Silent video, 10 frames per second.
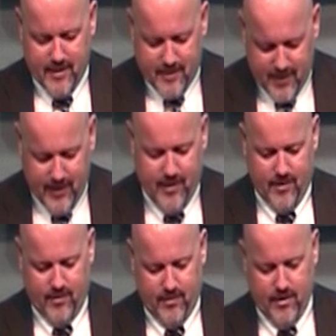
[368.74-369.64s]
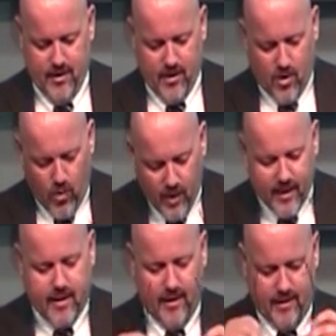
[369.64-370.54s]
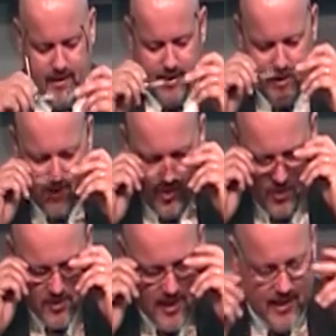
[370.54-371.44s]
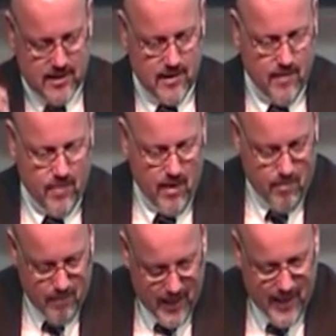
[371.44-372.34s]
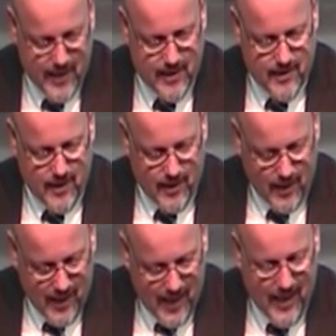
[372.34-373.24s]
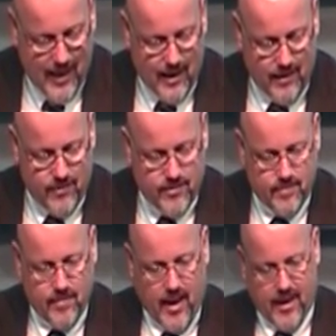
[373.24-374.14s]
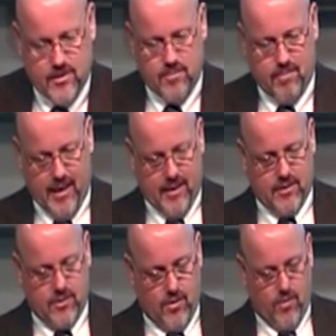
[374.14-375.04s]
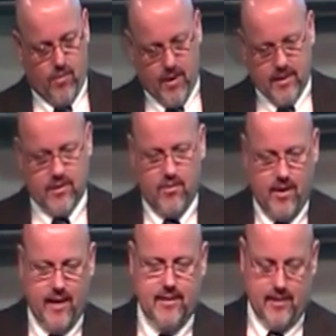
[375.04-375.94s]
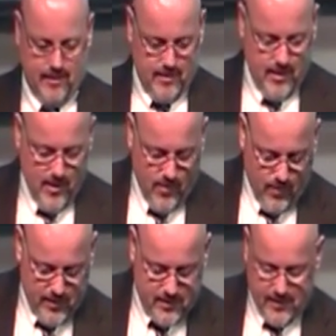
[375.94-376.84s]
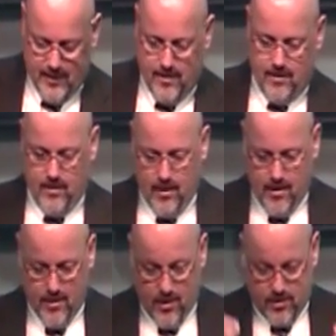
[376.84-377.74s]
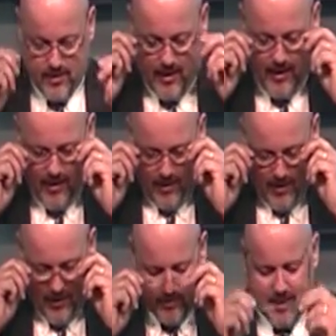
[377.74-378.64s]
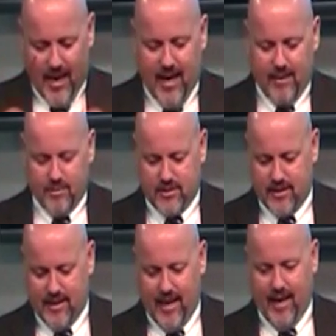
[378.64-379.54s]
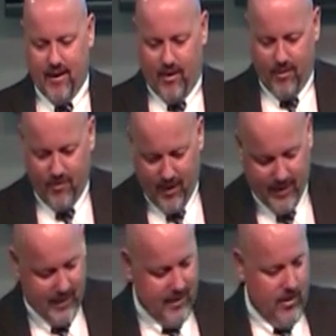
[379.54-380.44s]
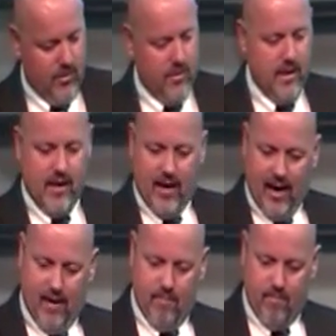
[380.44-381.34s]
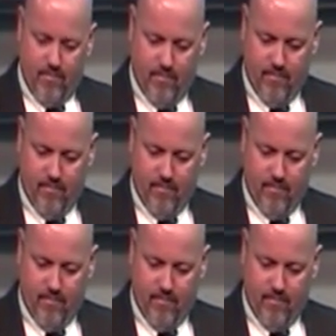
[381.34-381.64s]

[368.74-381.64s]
deal. Quickened. And of course, that's made alive. It means resurrected. We still use it in our times today and our thing. I know I'm